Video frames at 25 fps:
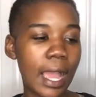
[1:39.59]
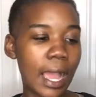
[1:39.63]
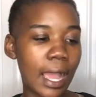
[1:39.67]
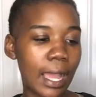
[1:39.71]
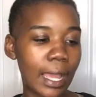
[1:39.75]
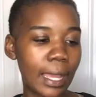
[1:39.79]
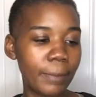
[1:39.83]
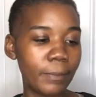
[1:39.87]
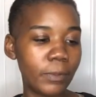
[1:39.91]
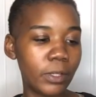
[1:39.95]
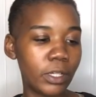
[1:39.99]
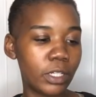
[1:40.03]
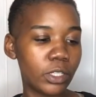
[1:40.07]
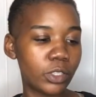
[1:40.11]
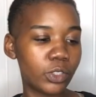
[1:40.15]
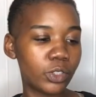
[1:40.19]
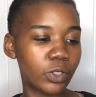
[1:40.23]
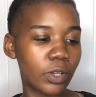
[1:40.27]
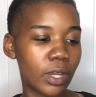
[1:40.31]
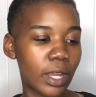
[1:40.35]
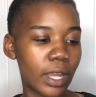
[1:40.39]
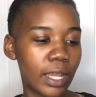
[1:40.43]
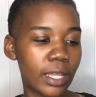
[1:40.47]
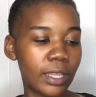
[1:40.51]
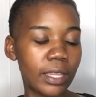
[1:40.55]
I'm gonna
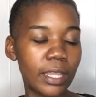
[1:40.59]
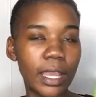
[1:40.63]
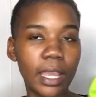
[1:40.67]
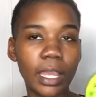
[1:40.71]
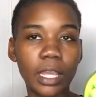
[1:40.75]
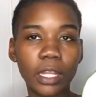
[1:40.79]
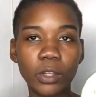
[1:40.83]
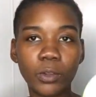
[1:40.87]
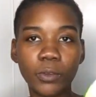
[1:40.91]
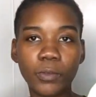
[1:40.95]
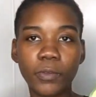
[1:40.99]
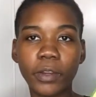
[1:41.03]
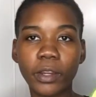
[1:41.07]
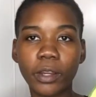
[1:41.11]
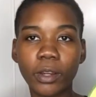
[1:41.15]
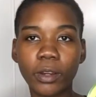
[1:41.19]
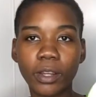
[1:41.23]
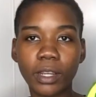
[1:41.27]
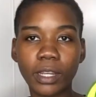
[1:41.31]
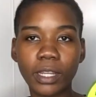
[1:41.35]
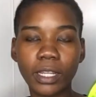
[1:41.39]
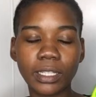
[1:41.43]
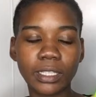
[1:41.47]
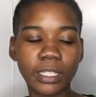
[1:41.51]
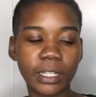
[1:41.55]
try the Aloe
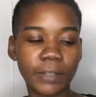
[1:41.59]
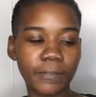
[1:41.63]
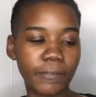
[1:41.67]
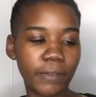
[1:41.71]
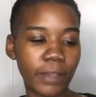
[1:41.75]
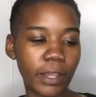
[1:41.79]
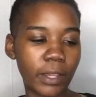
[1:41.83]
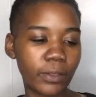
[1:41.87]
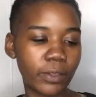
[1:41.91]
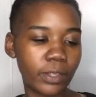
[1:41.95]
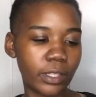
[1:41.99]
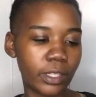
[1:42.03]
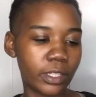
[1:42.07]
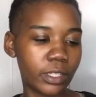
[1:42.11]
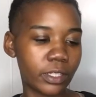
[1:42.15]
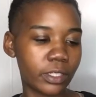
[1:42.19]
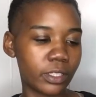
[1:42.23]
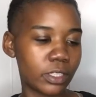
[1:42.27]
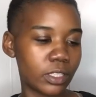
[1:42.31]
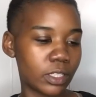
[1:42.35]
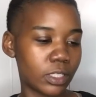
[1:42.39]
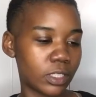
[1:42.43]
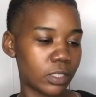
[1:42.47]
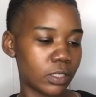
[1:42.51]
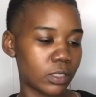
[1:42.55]
Vera because I found this
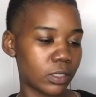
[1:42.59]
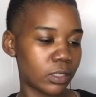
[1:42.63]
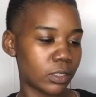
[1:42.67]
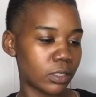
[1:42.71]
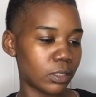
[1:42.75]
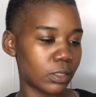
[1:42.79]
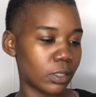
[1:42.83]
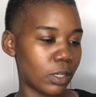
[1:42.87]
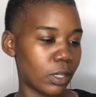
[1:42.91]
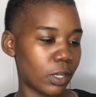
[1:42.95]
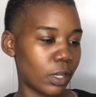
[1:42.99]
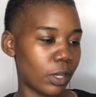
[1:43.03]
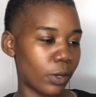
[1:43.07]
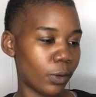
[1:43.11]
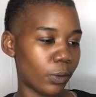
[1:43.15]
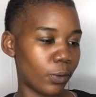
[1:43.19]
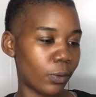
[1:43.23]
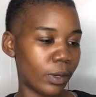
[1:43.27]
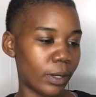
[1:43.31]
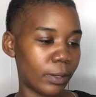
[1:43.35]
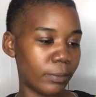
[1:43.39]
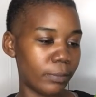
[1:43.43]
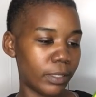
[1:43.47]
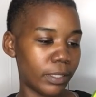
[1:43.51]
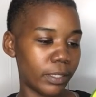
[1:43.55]
just
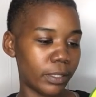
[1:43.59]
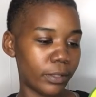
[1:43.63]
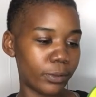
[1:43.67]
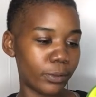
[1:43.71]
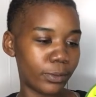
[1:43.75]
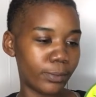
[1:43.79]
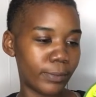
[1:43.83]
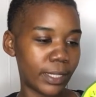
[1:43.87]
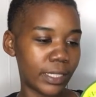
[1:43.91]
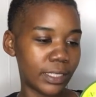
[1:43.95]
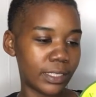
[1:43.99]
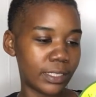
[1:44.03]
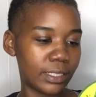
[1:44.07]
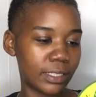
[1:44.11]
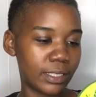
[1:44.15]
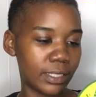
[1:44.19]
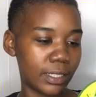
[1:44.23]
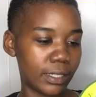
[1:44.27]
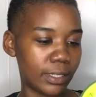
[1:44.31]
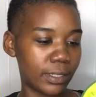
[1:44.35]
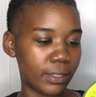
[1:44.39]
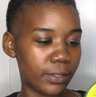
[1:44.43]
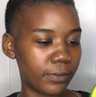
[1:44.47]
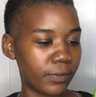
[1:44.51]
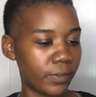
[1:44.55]
rambling through my
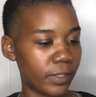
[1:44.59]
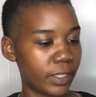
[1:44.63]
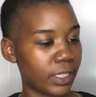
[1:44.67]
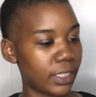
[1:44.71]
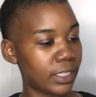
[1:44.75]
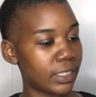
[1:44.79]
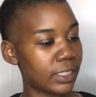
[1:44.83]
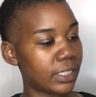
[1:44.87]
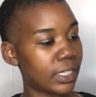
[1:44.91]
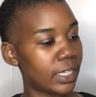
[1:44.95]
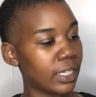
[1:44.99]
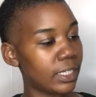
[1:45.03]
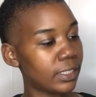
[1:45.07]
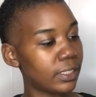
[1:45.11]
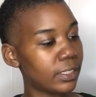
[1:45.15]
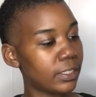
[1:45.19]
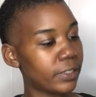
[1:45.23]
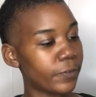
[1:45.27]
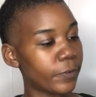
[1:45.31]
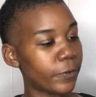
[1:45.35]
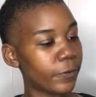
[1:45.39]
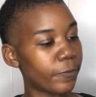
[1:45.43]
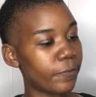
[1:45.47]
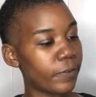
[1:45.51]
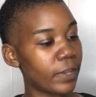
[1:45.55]
stuff, and it says it's
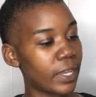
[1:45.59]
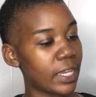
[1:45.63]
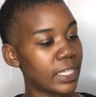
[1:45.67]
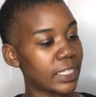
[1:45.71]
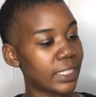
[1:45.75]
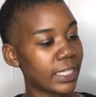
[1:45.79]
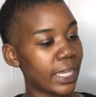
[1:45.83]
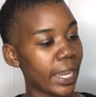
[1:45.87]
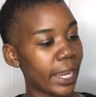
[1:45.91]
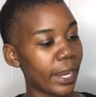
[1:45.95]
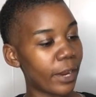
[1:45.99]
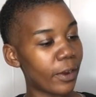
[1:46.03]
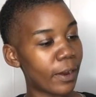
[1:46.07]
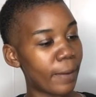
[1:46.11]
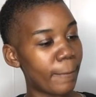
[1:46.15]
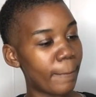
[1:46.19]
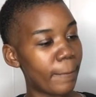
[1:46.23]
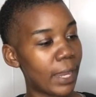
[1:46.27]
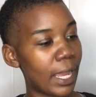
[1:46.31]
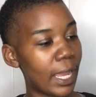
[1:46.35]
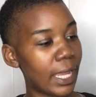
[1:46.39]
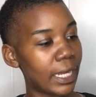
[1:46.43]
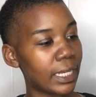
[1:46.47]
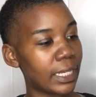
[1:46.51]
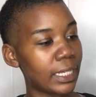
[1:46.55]
for face, hair, and
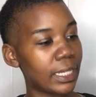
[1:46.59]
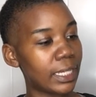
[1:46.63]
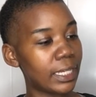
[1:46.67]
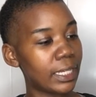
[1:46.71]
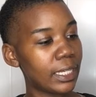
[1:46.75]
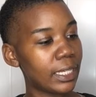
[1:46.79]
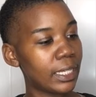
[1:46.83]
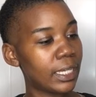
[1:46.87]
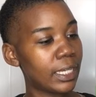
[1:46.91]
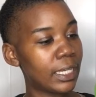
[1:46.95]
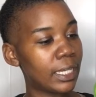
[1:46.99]
body.